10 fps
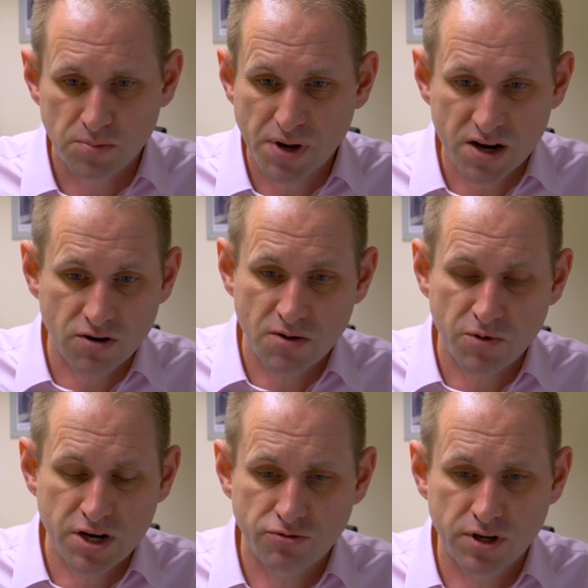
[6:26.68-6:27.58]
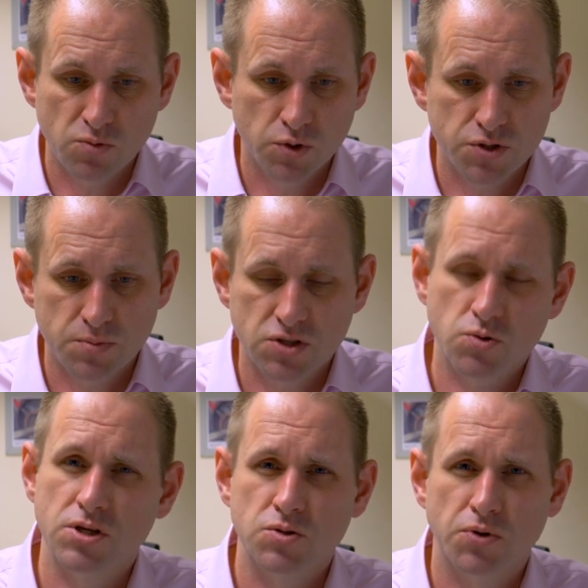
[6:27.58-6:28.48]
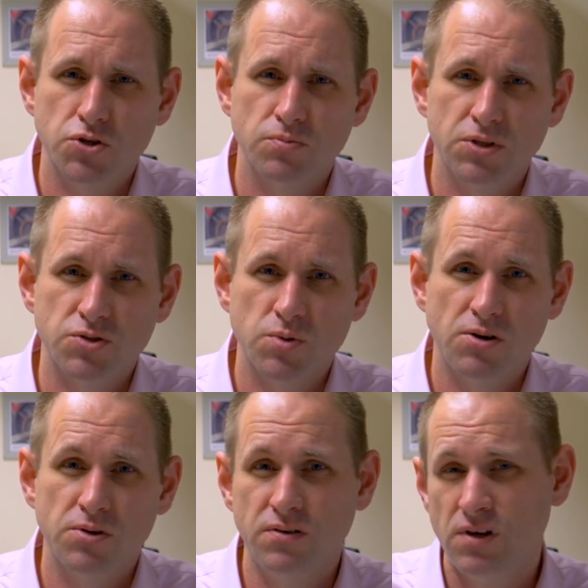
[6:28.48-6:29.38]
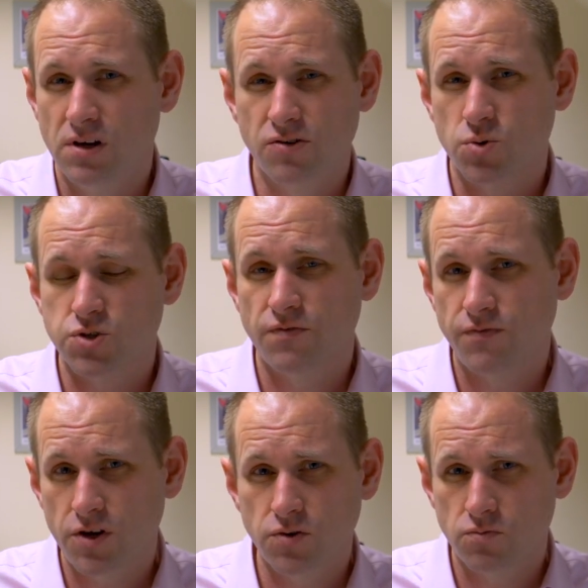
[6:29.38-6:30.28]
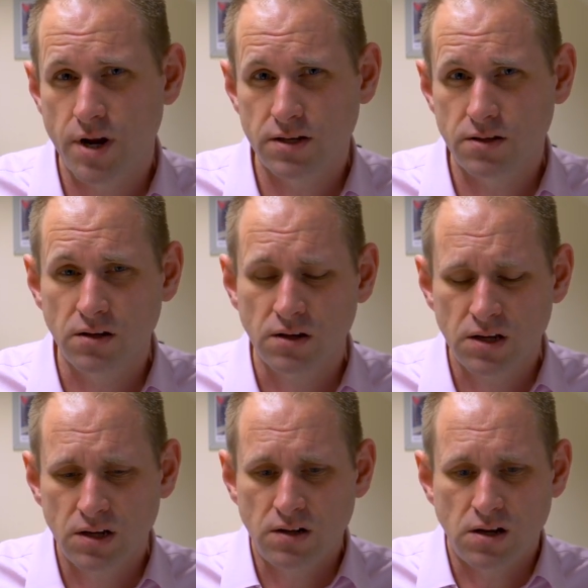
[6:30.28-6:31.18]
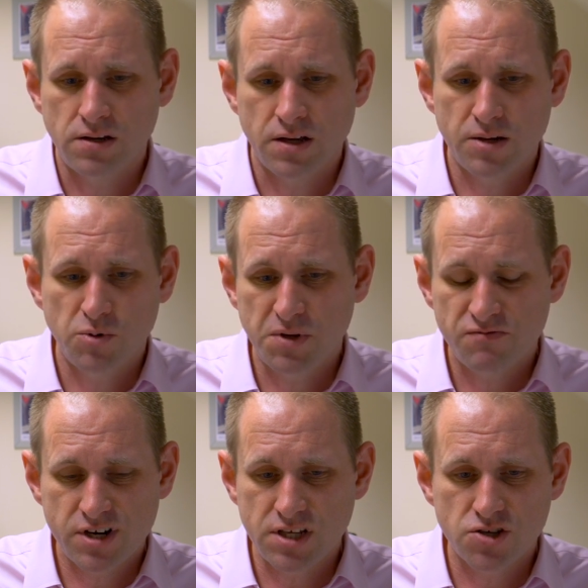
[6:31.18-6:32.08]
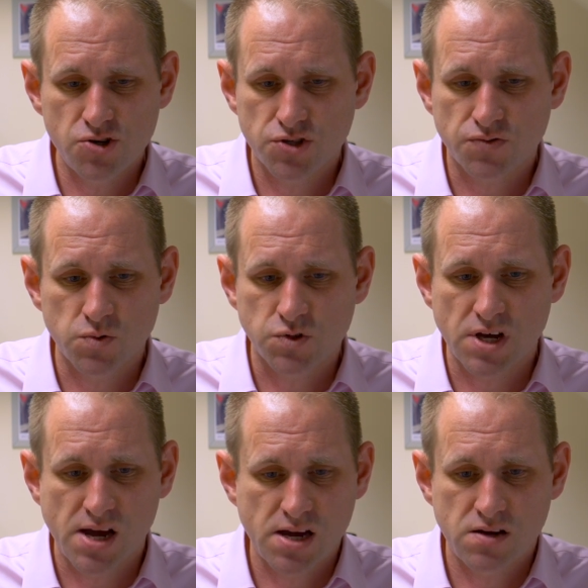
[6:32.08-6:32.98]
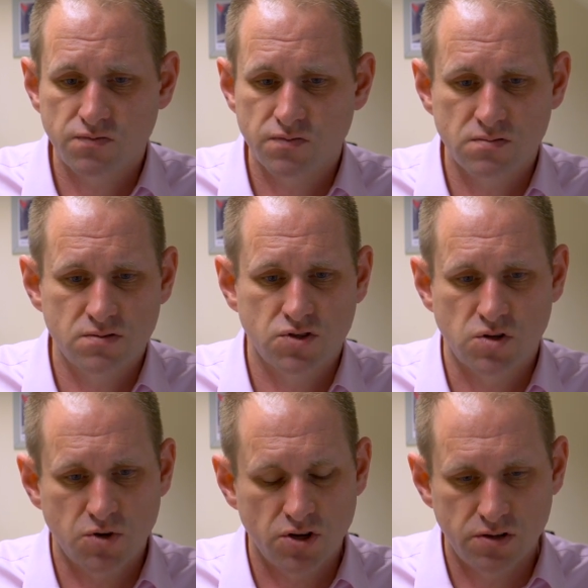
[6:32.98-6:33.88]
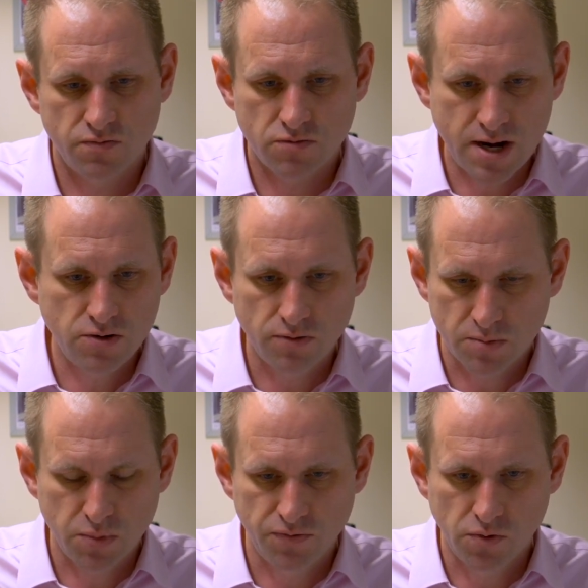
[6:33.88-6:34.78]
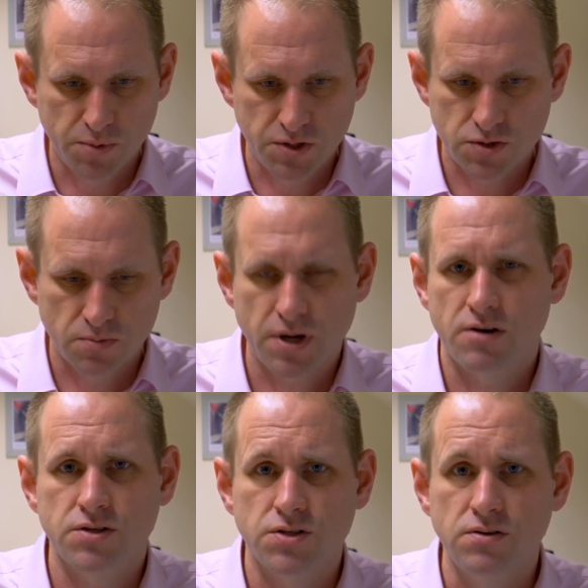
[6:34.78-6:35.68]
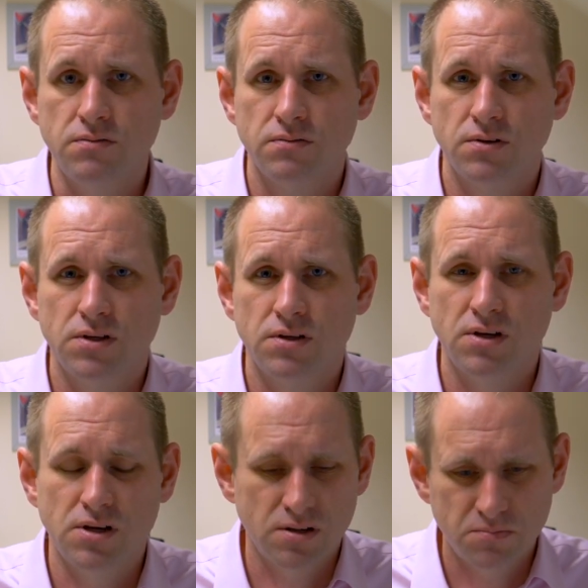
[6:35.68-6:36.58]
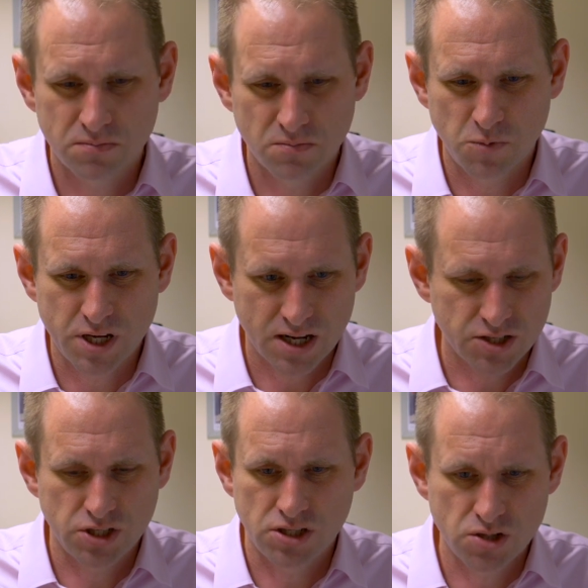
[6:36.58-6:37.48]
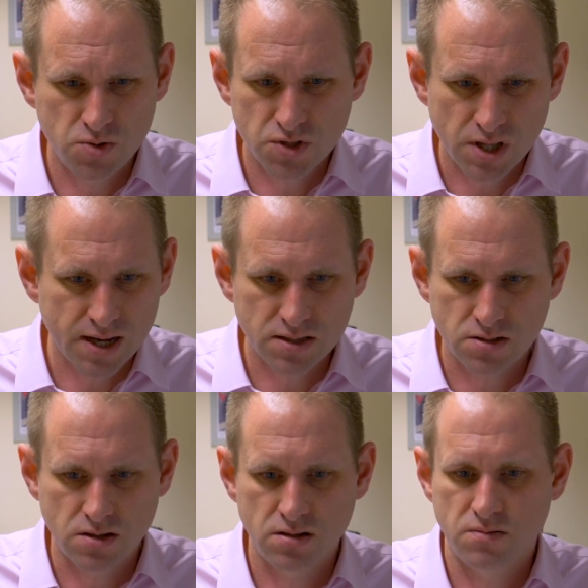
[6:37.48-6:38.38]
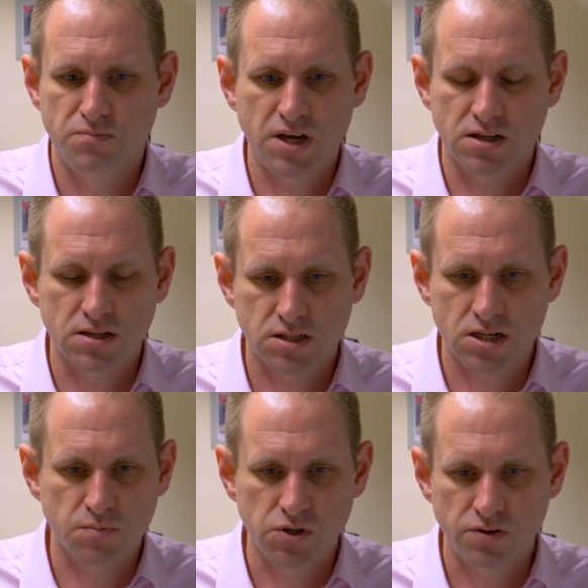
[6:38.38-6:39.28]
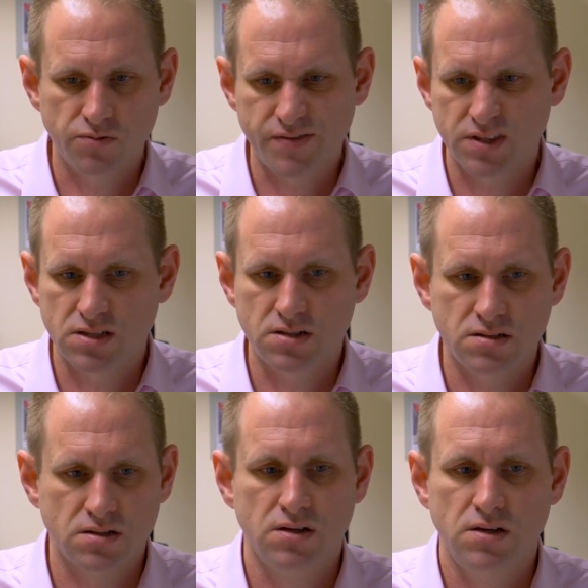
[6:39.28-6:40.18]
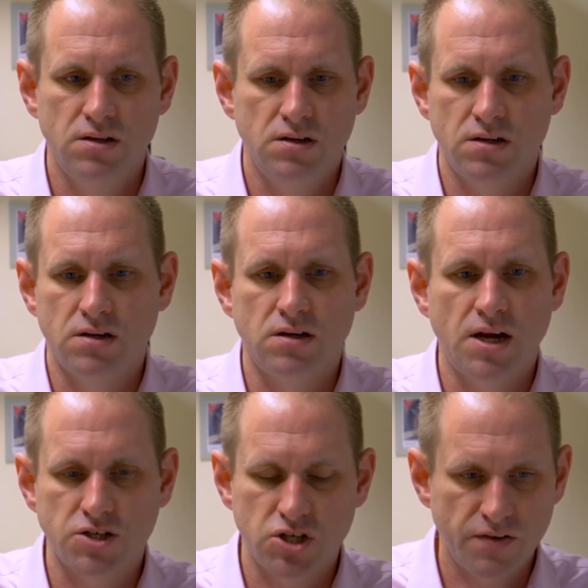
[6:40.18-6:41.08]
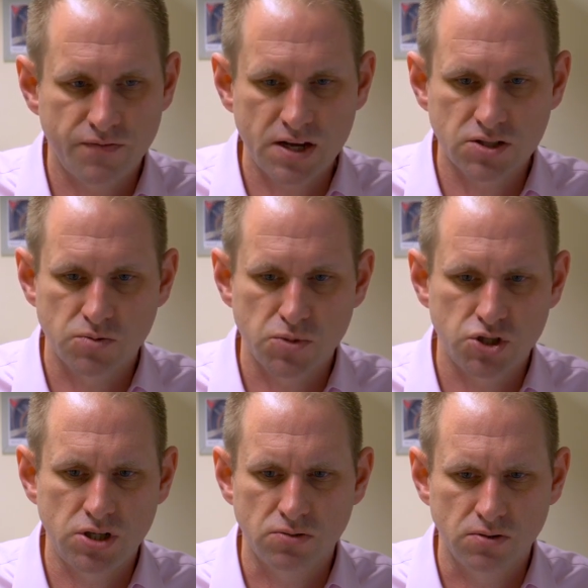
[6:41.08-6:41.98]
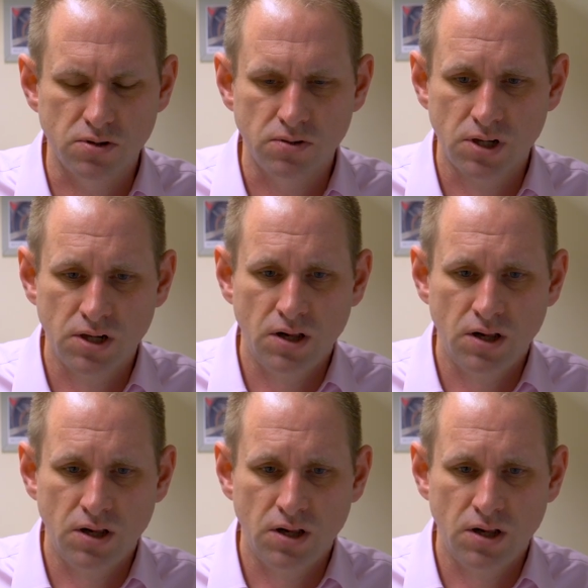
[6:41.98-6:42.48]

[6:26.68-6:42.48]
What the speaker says: Background rendering, you want to be as quick as possible as well. And of course, the final render. And it would be really useful to have some kind of rendering performance comparison. We could actually use that to make an assessment of whether this is actually a faster machine or not.